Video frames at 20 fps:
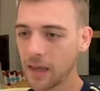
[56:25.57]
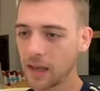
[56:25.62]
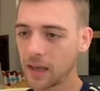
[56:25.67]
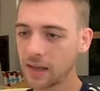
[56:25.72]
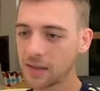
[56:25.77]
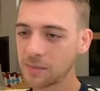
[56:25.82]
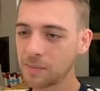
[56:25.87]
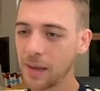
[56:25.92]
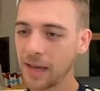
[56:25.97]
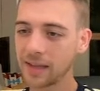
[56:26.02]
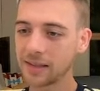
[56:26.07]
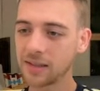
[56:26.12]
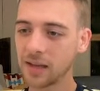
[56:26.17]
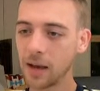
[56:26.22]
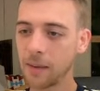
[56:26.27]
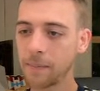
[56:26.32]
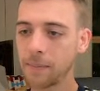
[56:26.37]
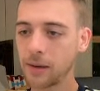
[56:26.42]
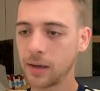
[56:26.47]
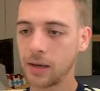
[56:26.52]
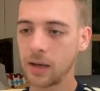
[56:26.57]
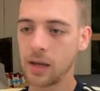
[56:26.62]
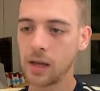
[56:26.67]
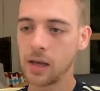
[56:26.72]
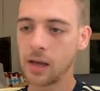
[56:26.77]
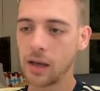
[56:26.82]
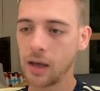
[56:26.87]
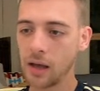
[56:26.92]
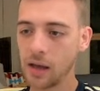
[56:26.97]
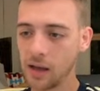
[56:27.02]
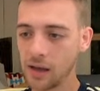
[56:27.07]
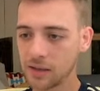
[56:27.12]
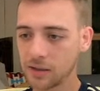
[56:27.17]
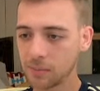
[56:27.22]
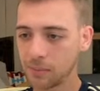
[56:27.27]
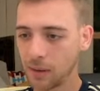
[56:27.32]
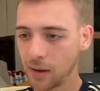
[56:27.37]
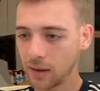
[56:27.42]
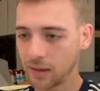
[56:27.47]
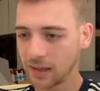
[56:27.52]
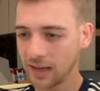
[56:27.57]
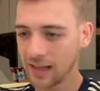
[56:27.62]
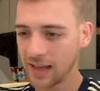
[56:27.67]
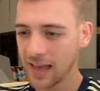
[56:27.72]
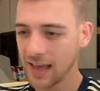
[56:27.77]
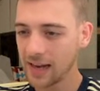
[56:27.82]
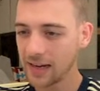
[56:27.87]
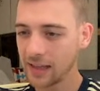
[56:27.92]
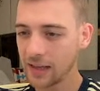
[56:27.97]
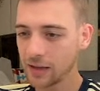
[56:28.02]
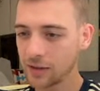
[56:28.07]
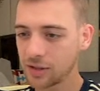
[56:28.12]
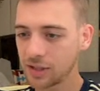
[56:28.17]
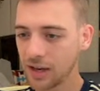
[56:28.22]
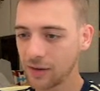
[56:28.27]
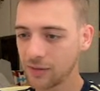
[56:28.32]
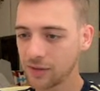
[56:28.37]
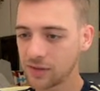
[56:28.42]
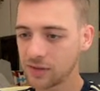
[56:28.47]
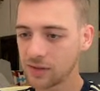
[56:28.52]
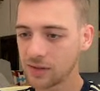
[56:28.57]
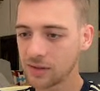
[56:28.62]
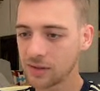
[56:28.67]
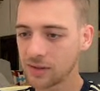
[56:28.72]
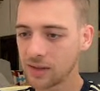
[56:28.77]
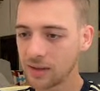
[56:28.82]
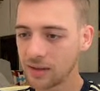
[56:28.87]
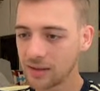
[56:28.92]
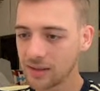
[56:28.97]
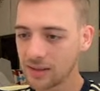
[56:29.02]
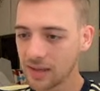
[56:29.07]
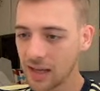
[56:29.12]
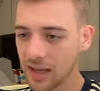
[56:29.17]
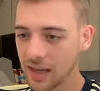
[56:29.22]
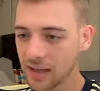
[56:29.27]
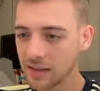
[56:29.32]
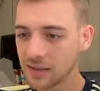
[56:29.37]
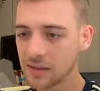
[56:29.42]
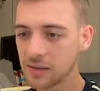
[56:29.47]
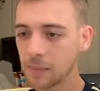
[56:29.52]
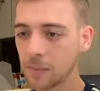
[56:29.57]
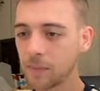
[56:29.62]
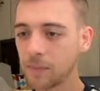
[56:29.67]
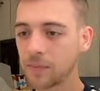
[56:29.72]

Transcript: has picked up Hurts, Barkley, Elliott, Jefferson, Diggs.